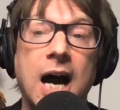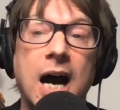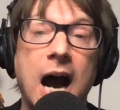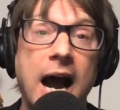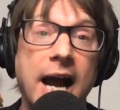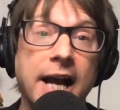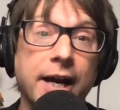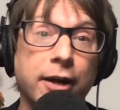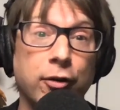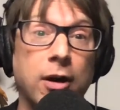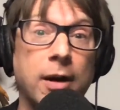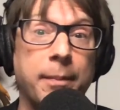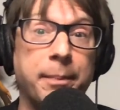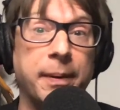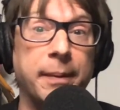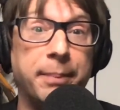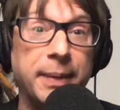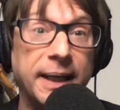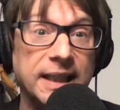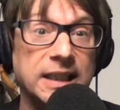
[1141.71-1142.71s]
uh, i grew
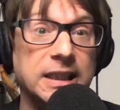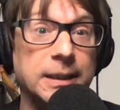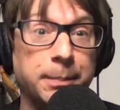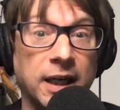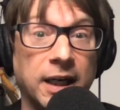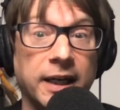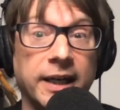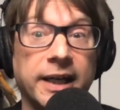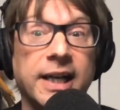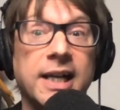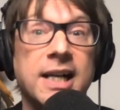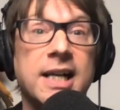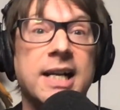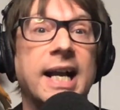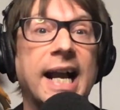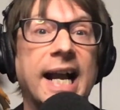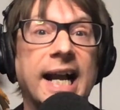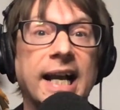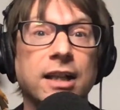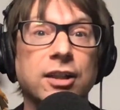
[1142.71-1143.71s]
up in pittsburgh
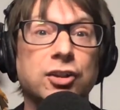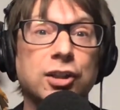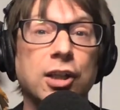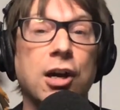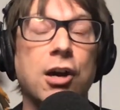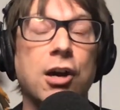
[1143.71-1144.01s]
and